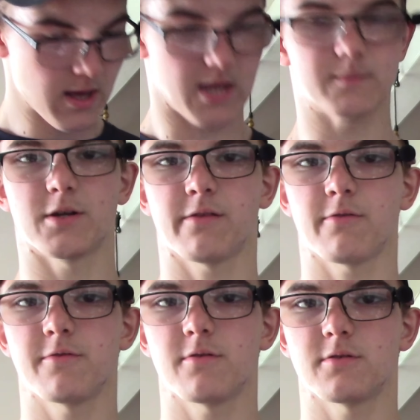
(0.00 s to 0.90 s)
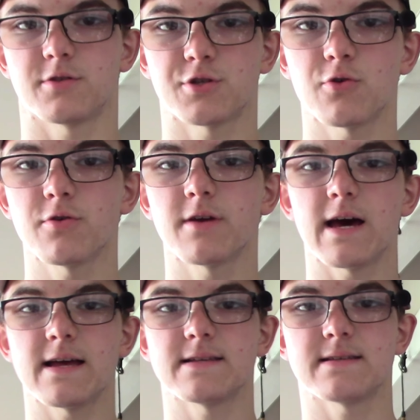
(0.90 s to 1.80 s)
I'm gonna show you
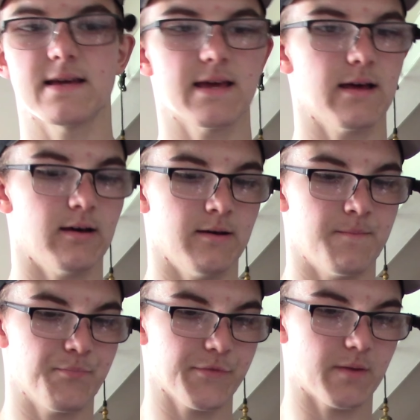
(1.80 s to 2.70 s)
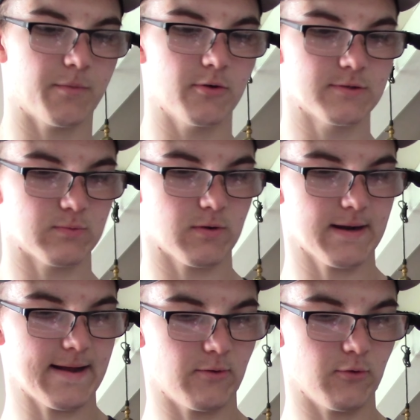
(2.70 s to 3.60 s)
guys a
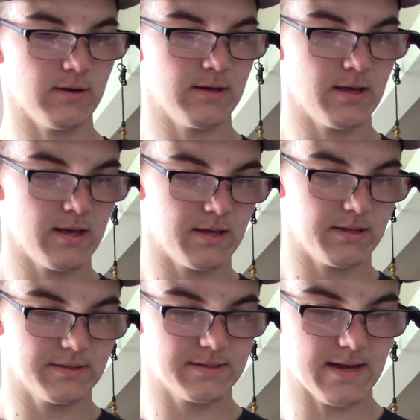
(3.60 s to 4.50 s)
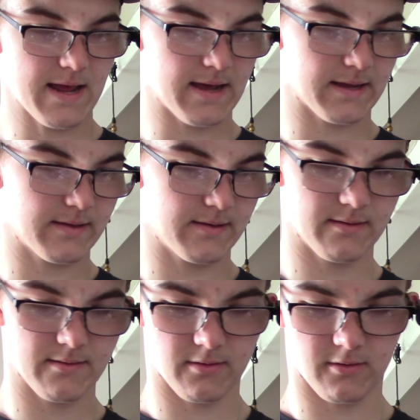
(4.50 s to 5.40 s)
post-workout snack
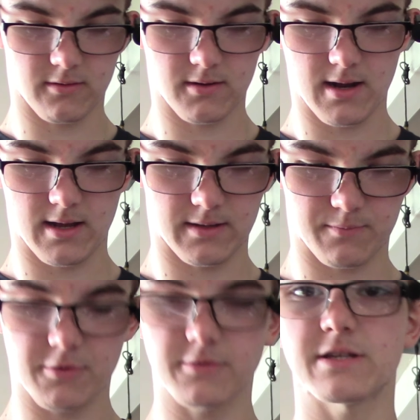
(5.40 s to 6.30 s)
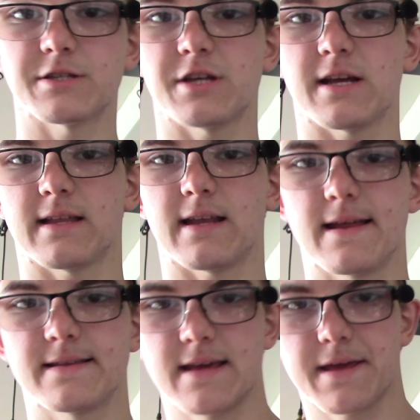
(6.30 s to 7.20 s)
or protein shake that
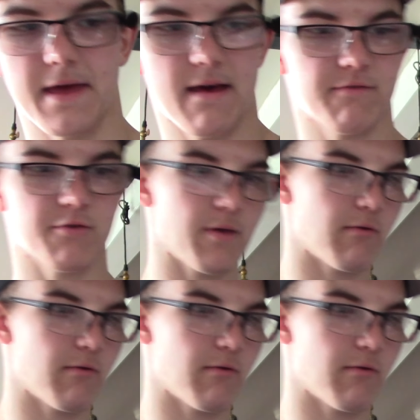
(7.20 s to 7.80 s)
I take after my